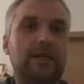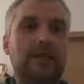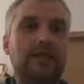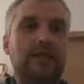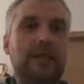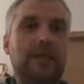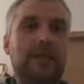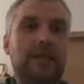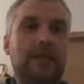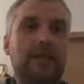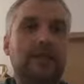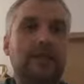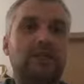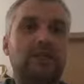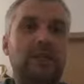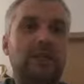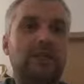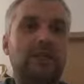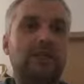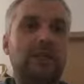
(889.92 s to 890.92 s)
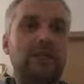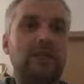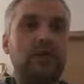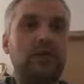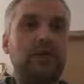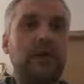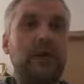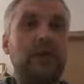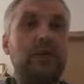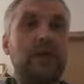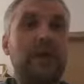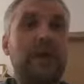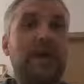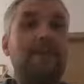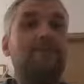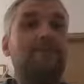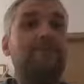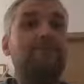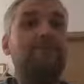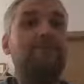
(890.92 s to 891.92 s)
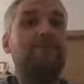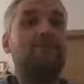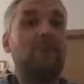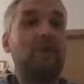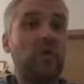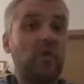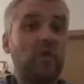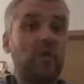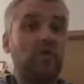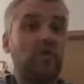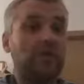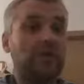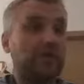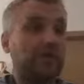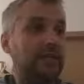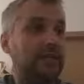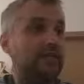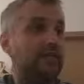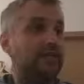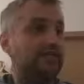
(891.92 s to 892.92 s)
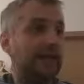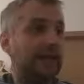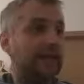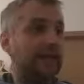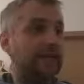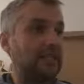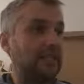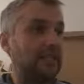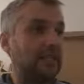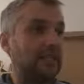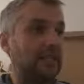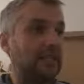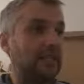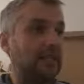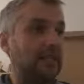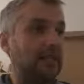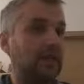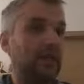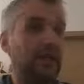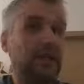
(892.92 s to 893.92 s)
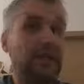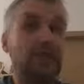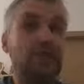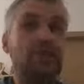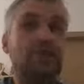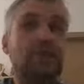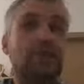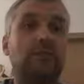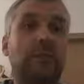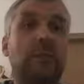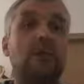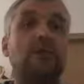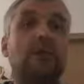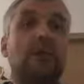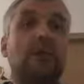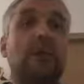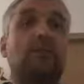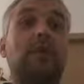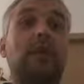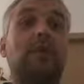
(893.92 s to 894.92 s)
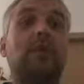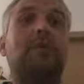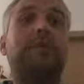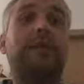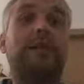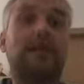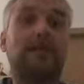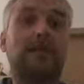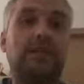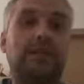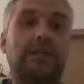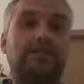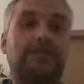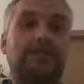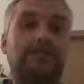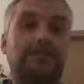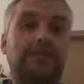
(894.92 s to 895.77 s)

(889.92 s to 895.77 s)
So ladies and gentlemen, today we have proved the fact that leadership is not about a title.